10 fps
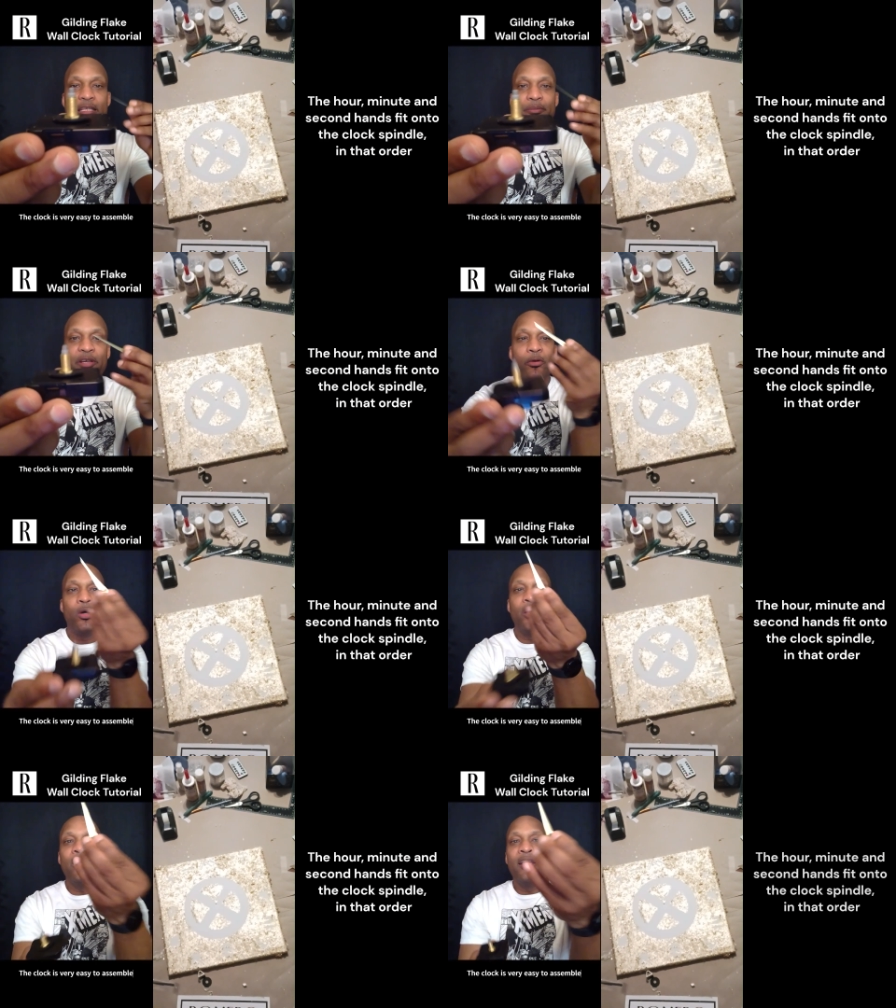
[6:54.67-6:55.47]
bigger
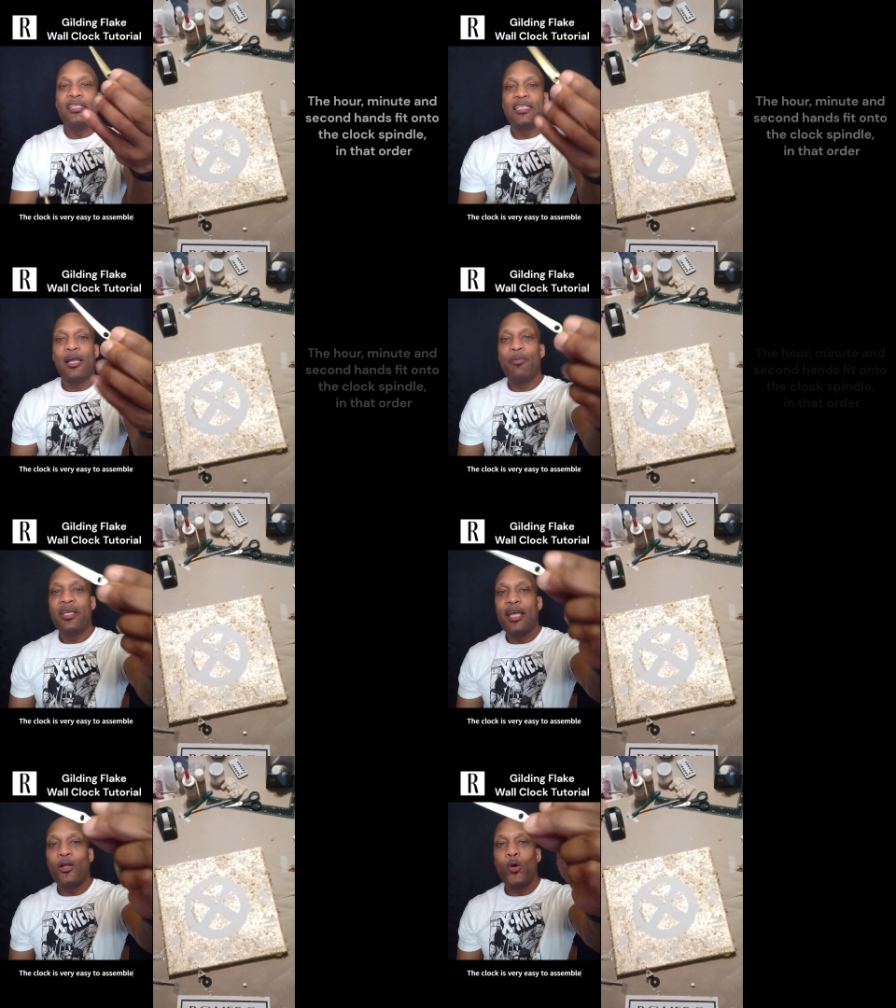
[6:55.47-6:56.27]
one? See how
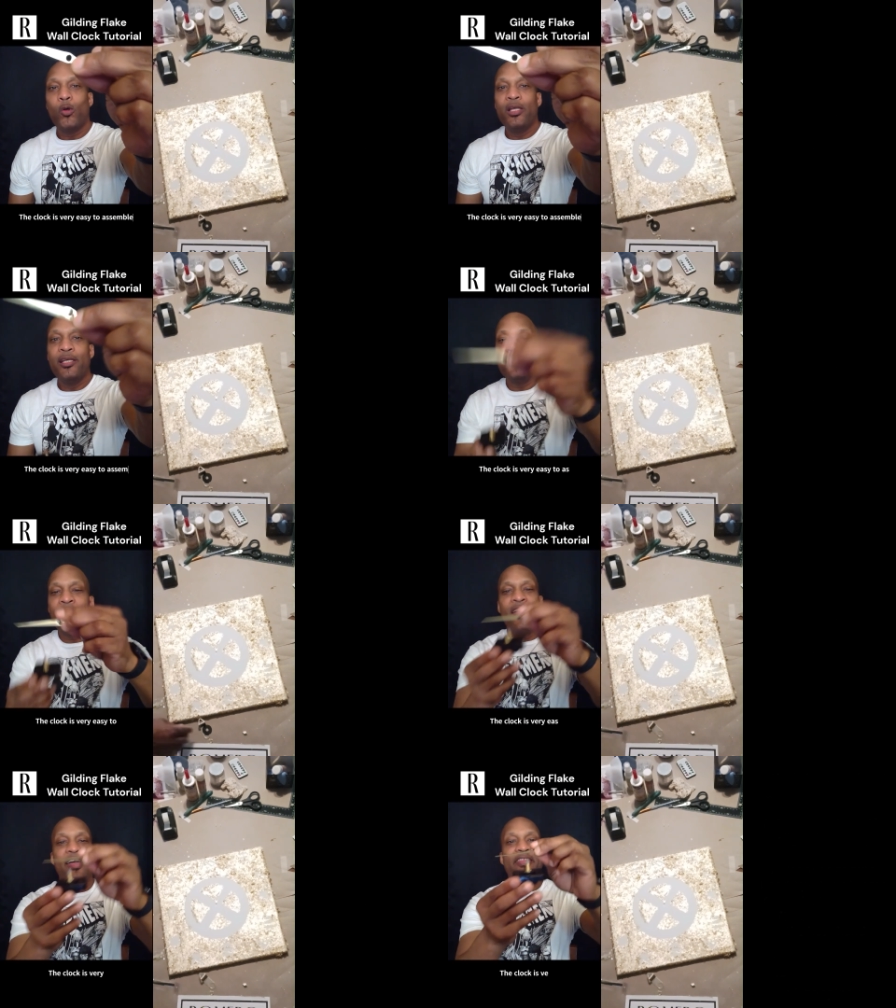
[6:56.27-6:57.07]
big that hole is?
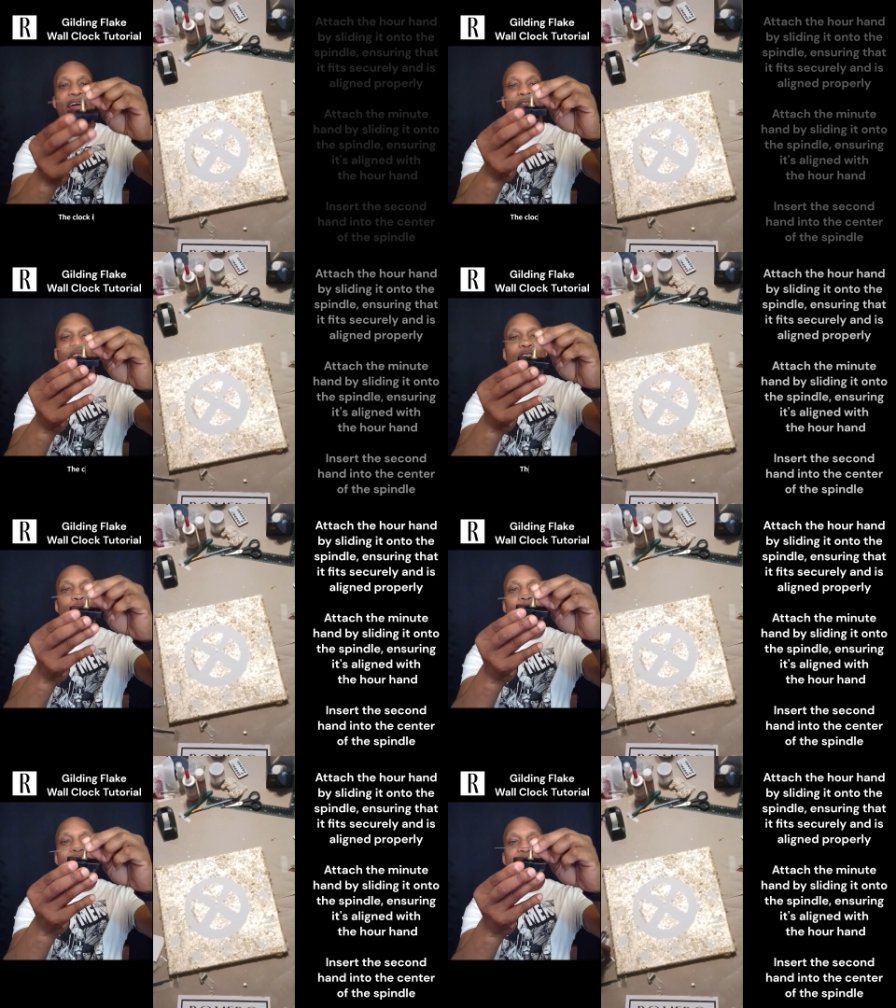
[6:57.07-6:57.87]
That fits
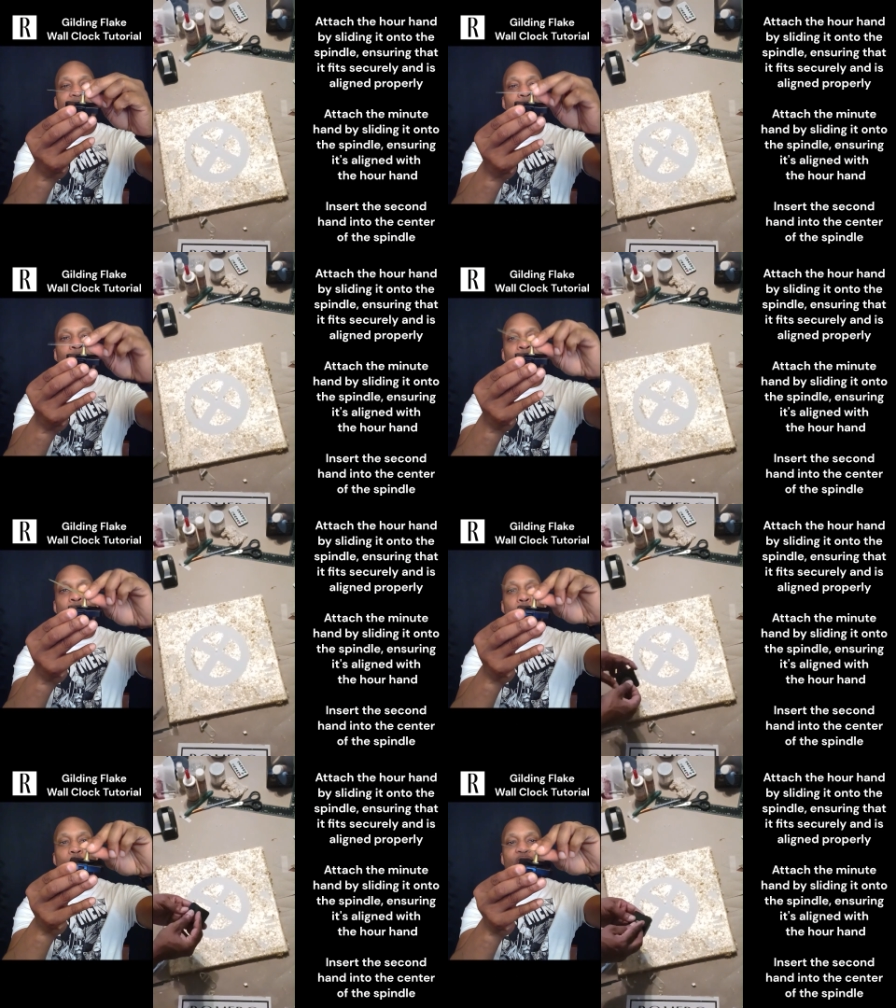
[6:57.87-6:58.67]
right down
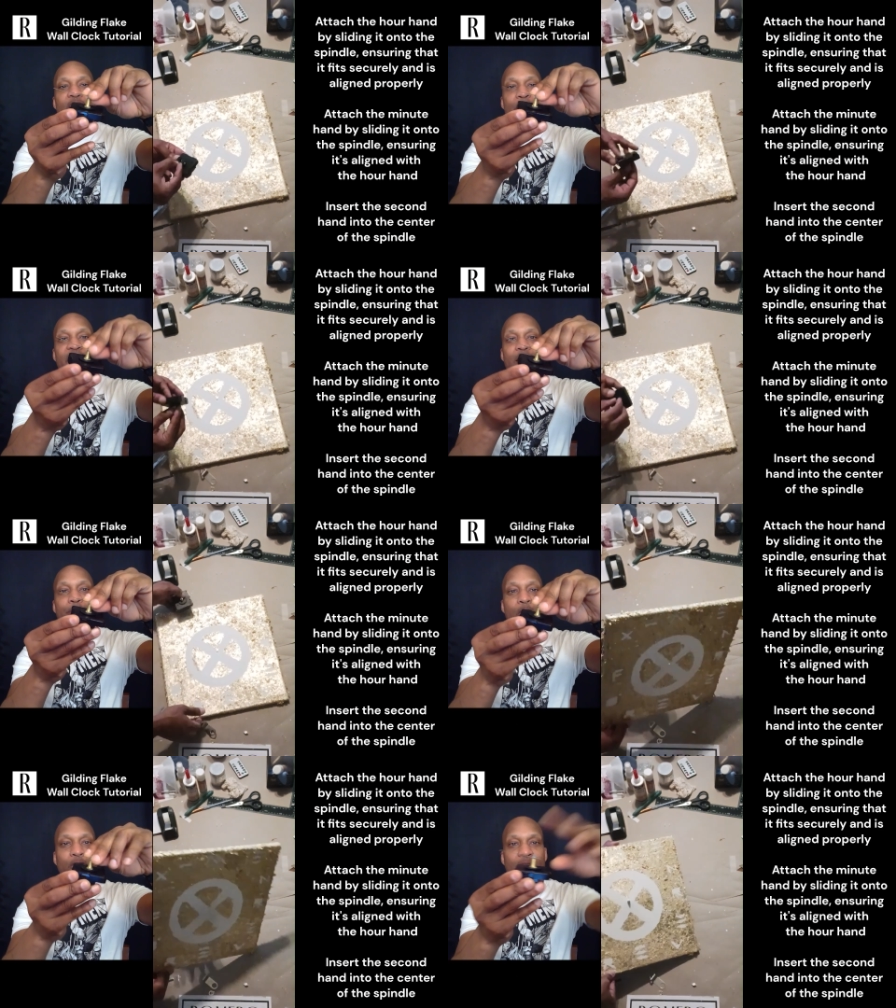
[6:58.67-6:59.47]
onto the biggest
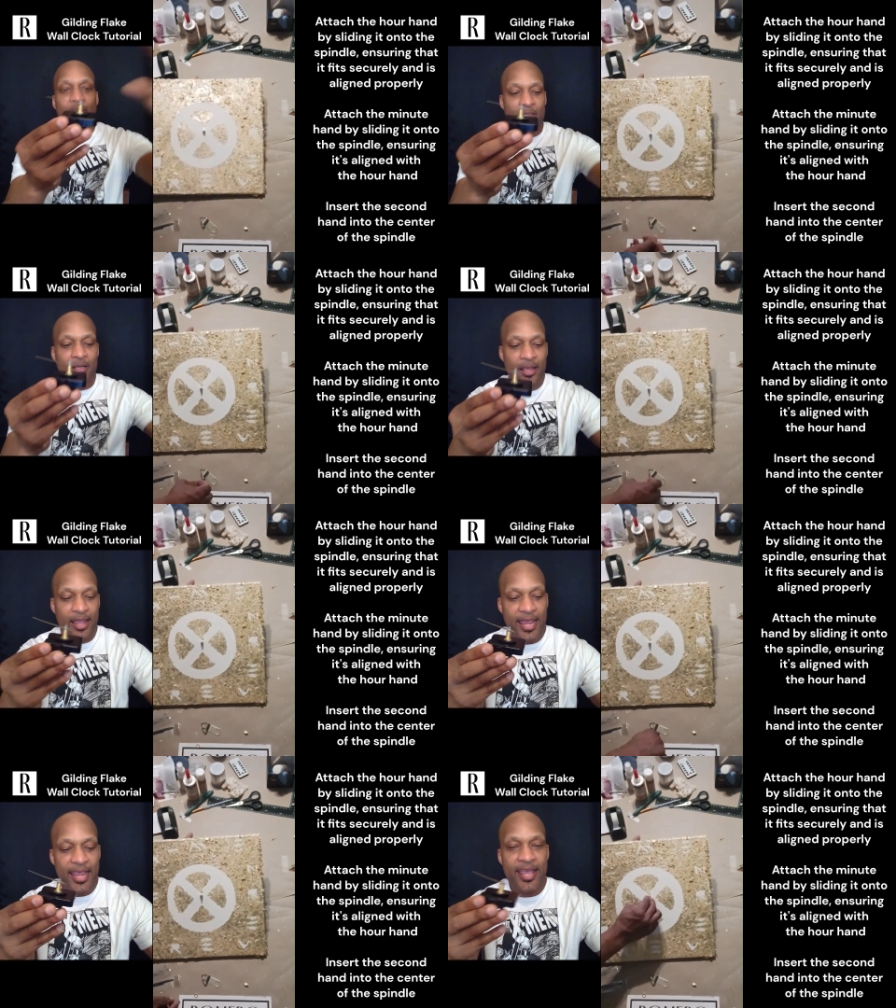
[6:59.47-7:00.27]
post.
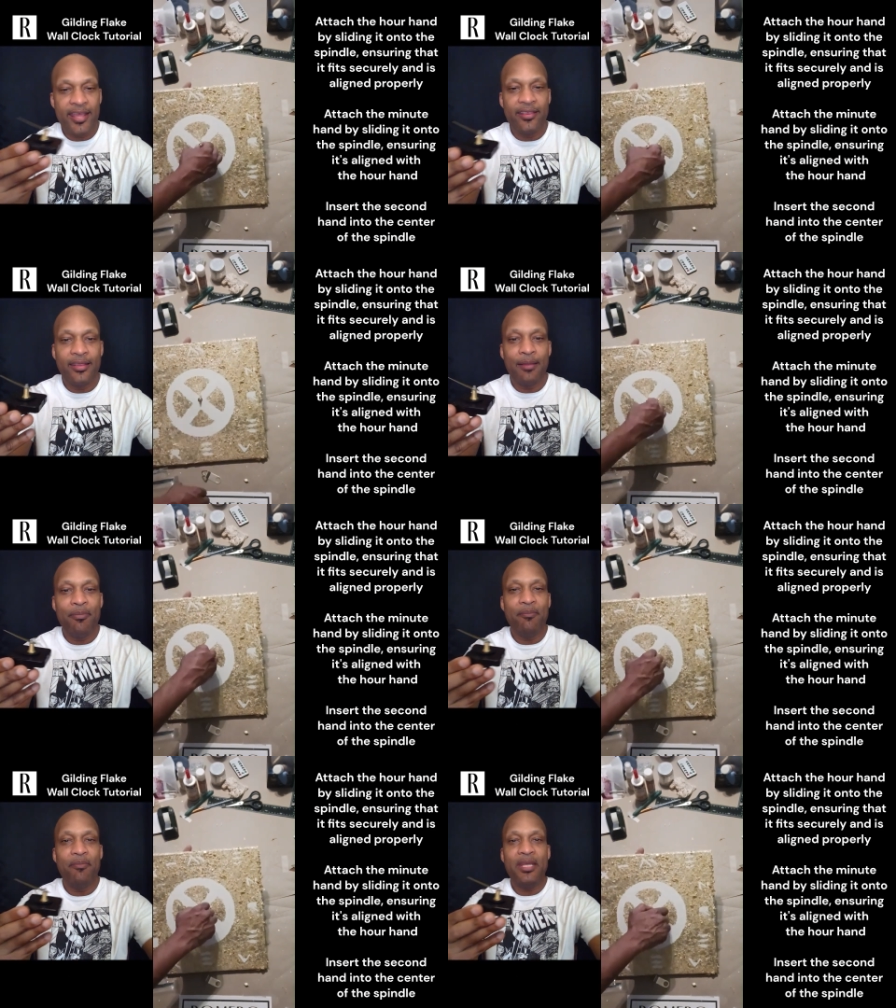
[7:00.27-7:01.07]
And the minute